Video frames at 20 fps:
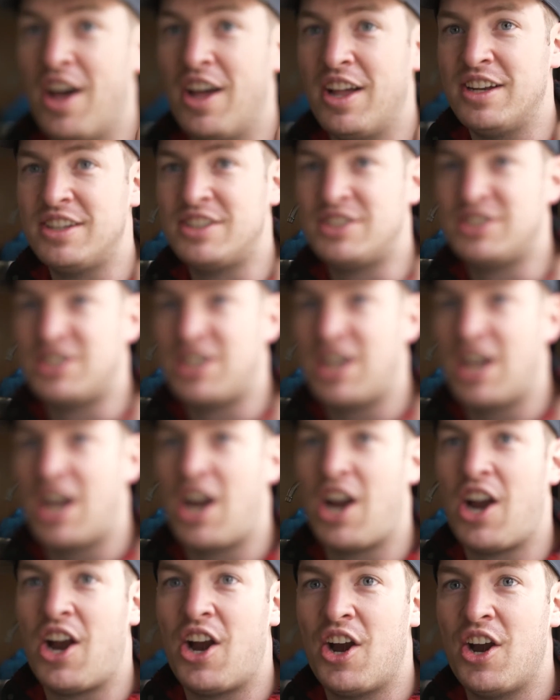February
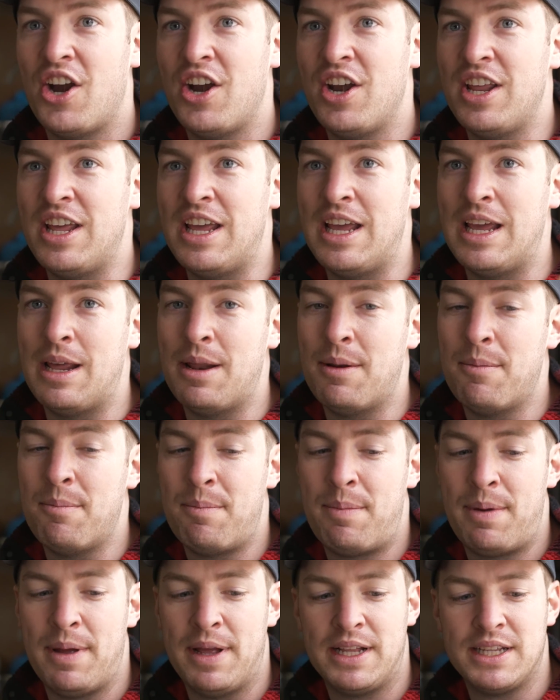night where my friend Pete and
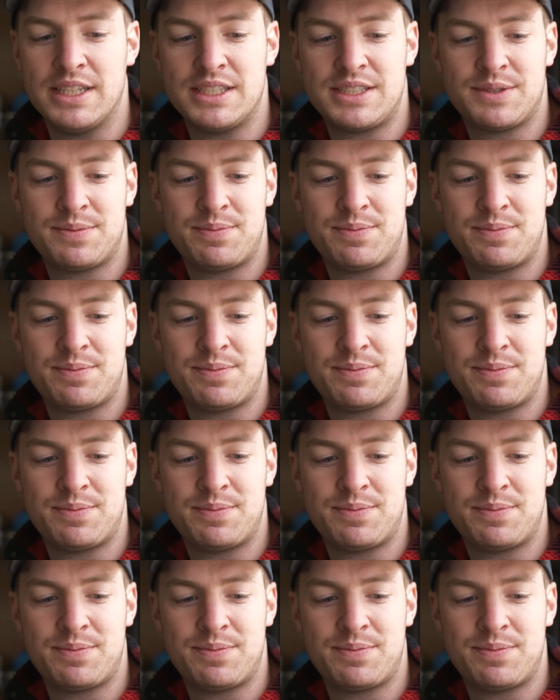I went out on the